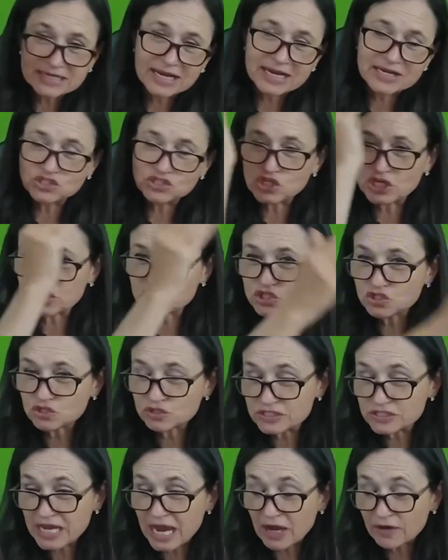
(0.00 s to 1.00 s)
and I
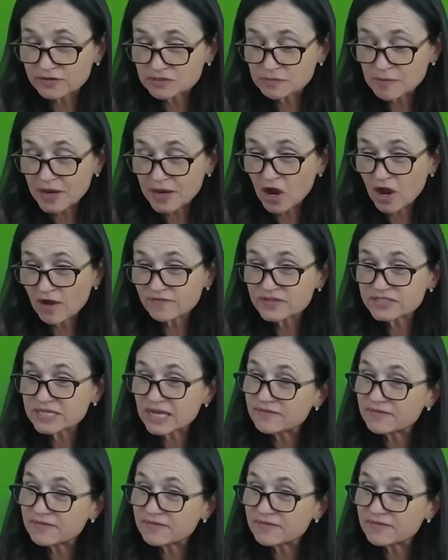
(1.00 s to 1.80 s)
gesture down to my office.